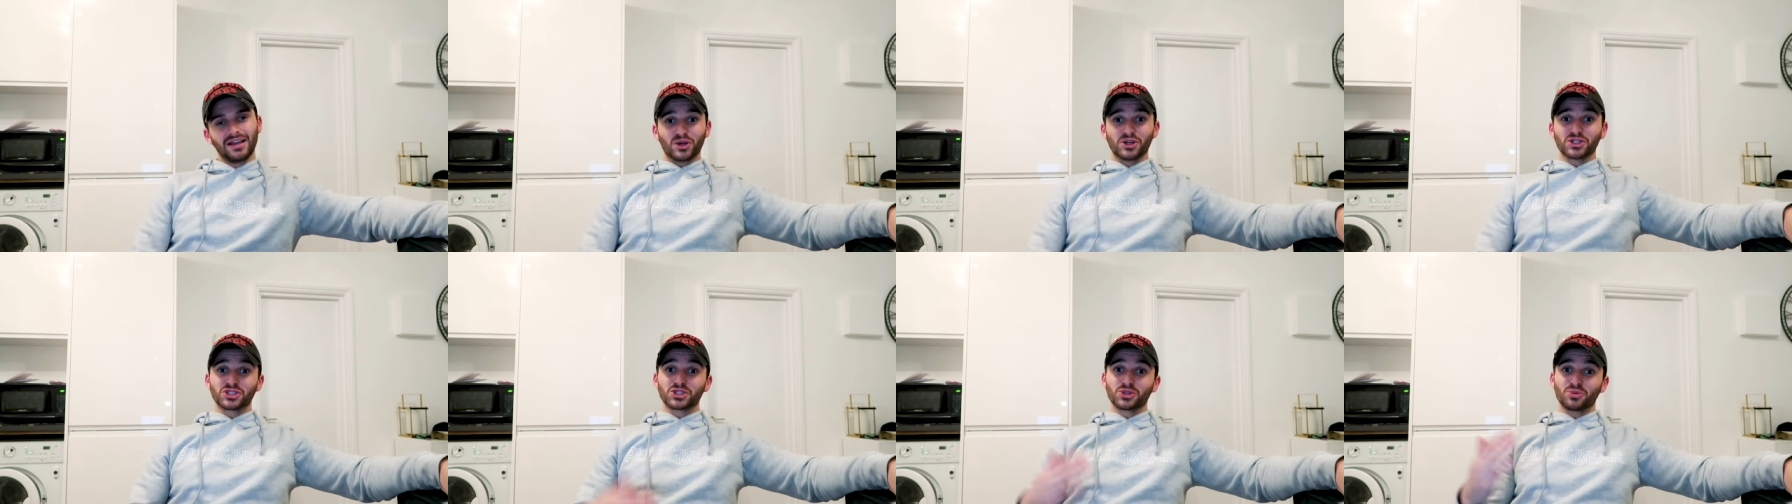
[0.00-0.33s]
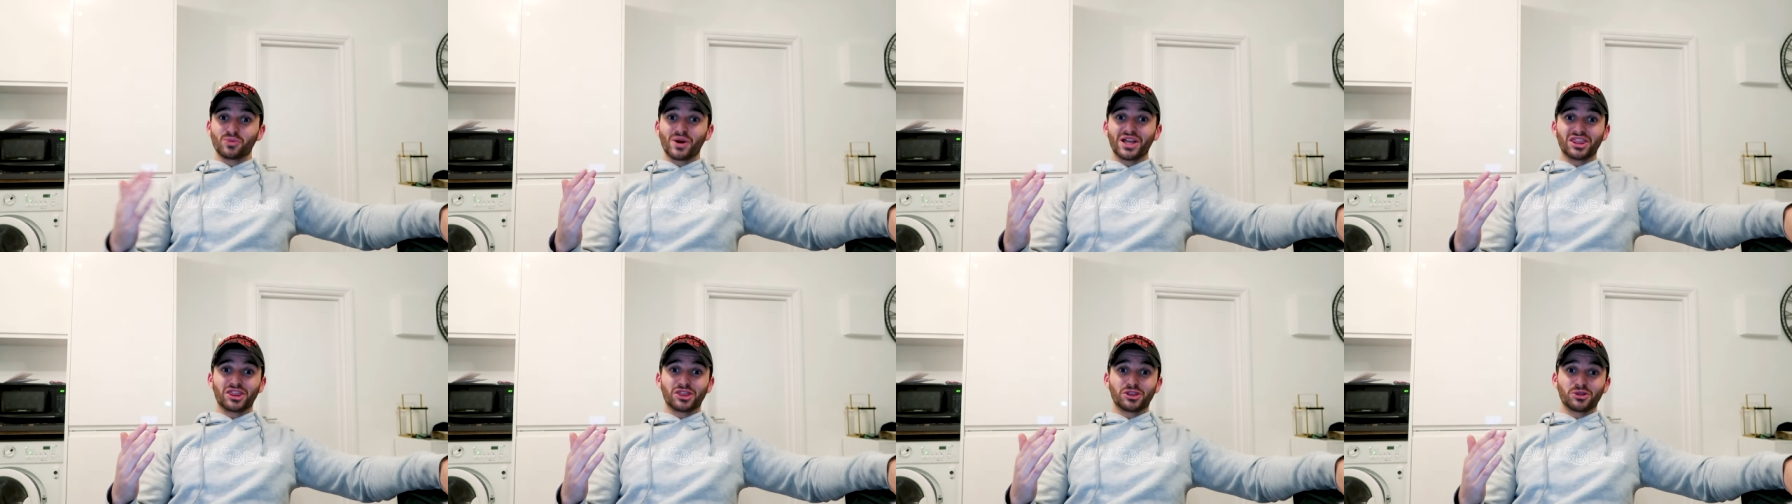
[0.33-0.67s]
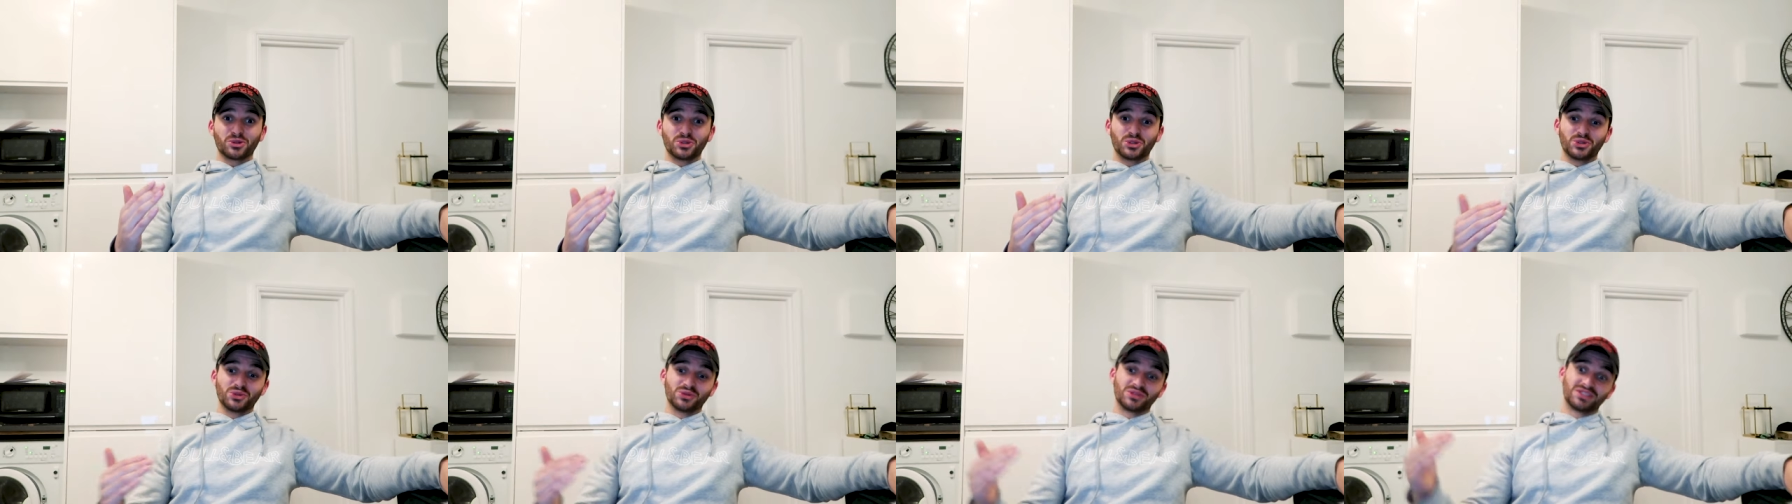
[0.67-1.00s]
We also went
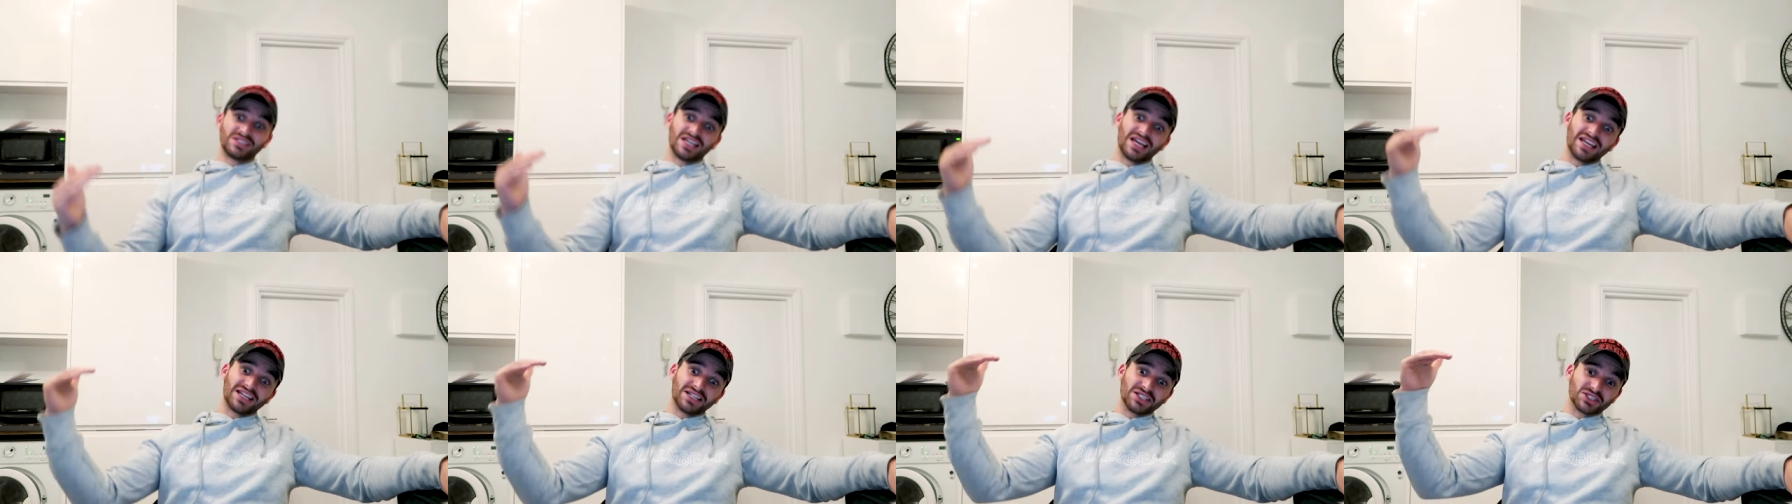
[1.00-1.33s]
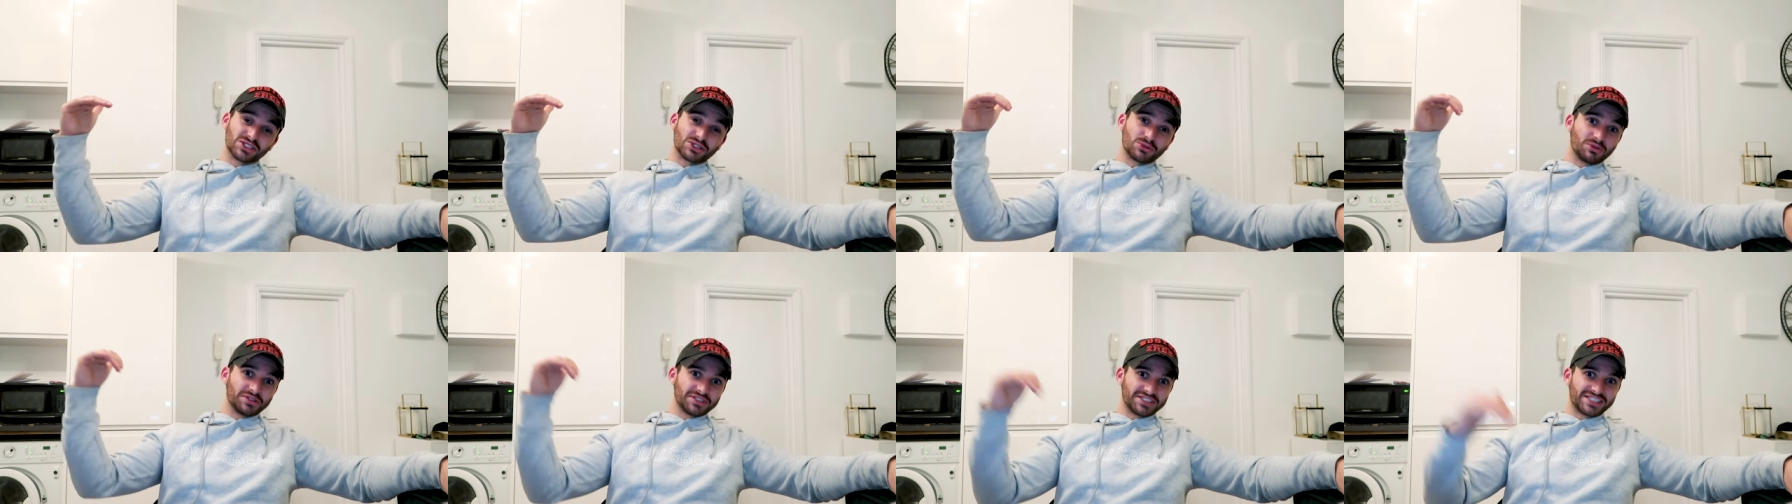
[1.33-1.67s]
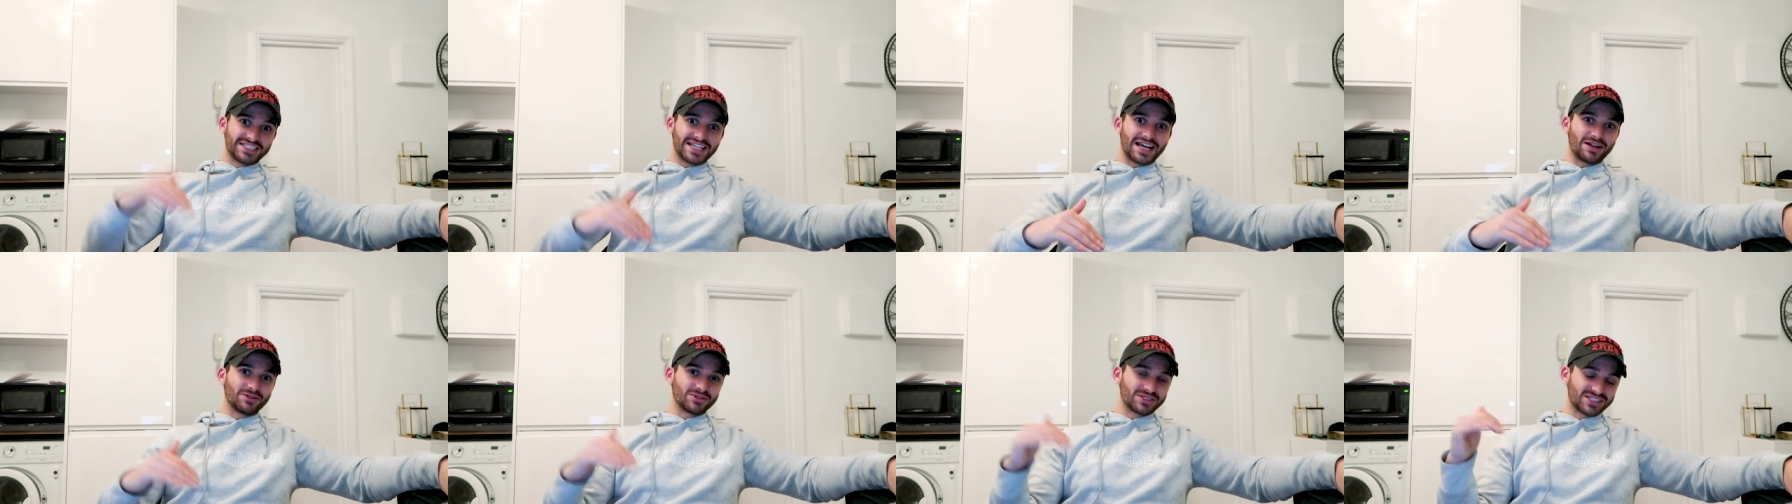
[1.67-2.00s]
through taking
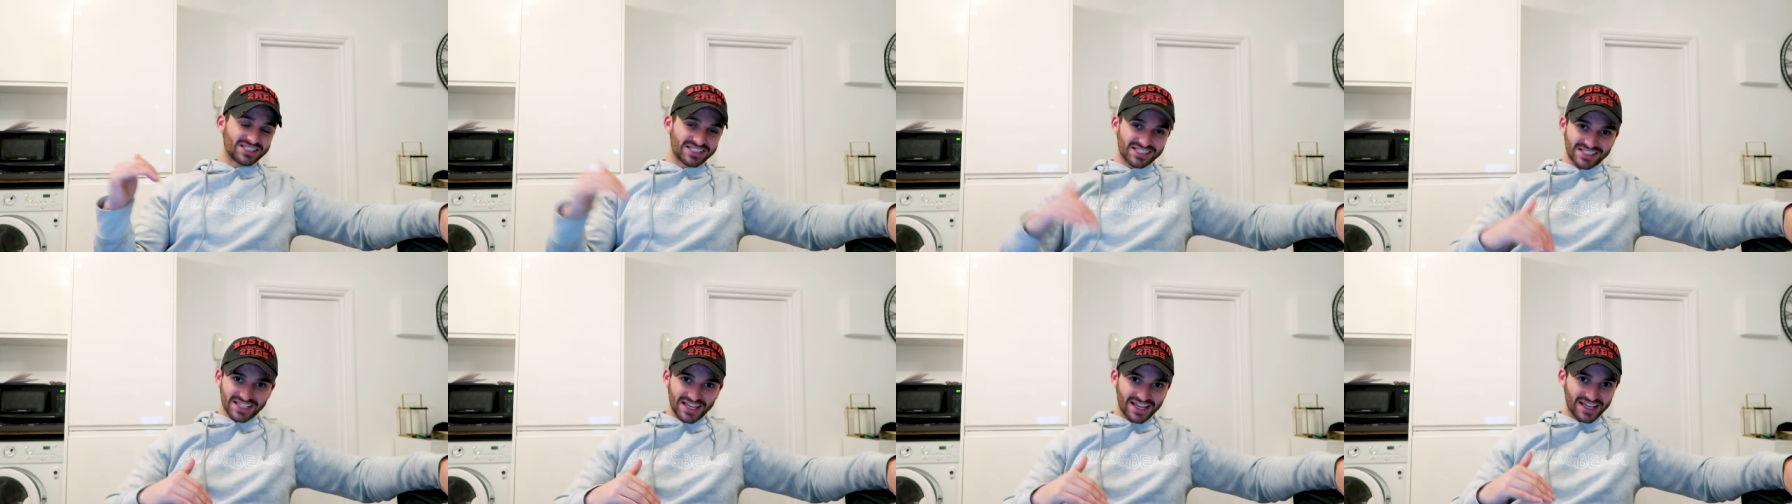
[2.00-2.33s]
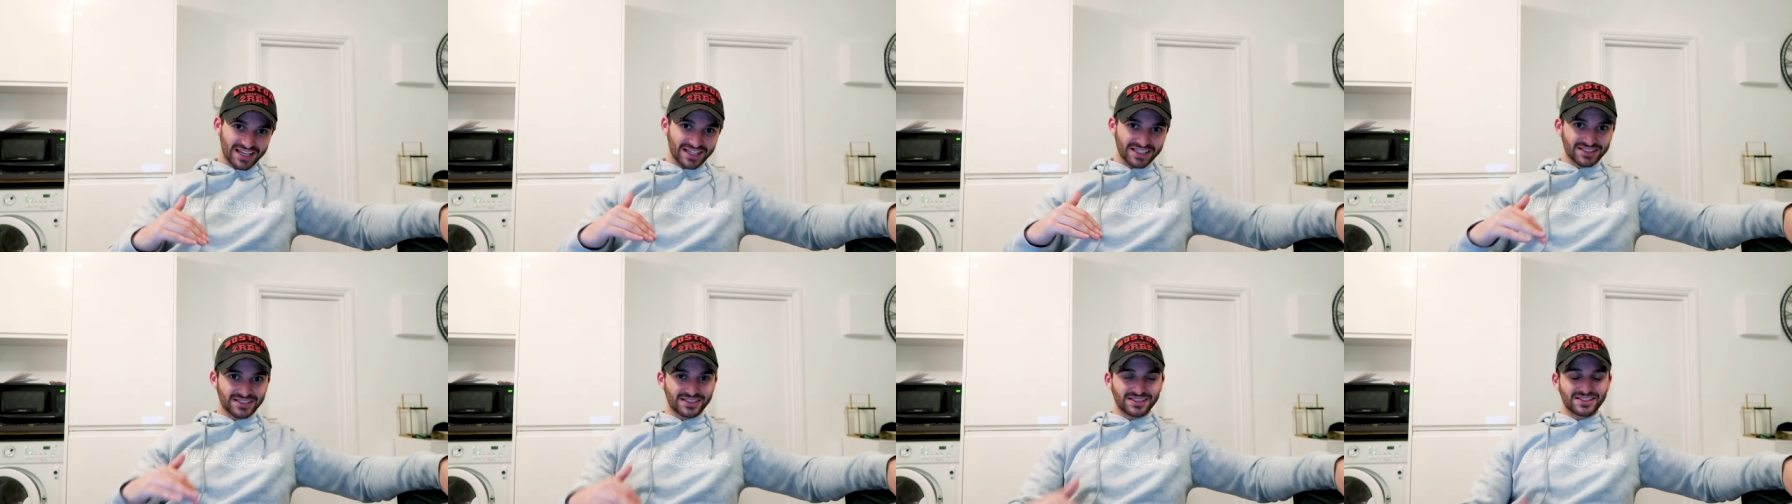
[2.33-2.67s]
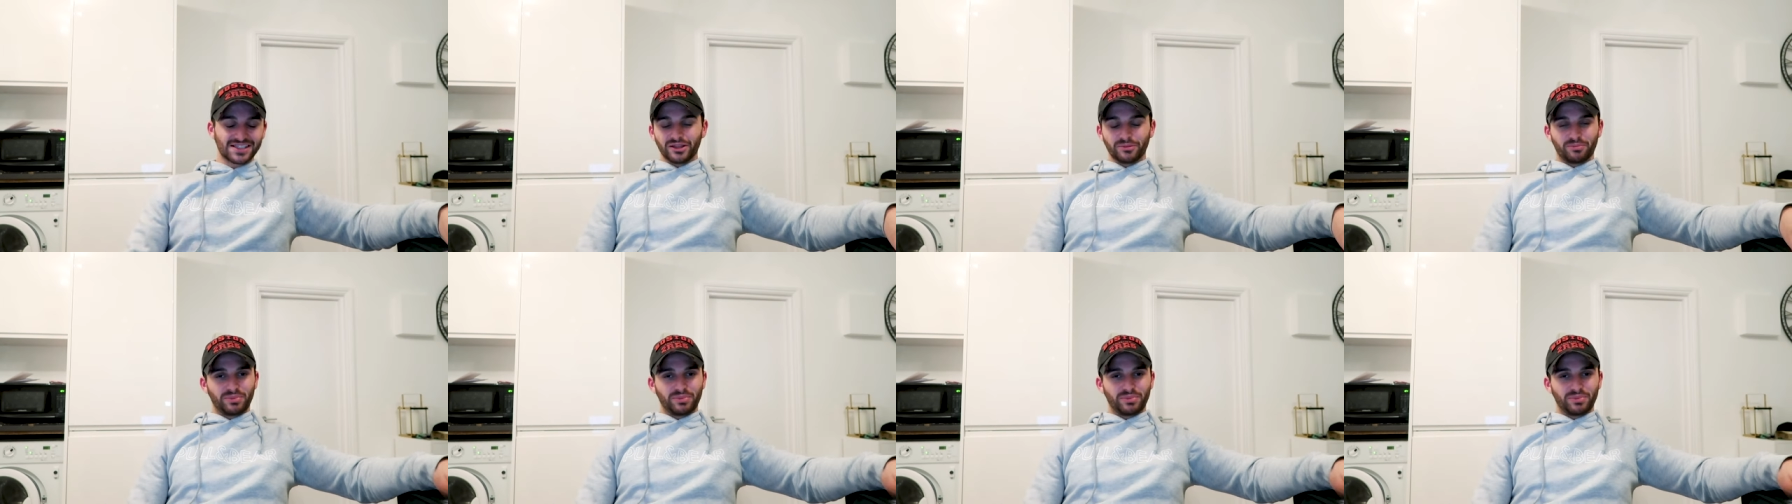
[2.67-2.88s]
someone downstairs.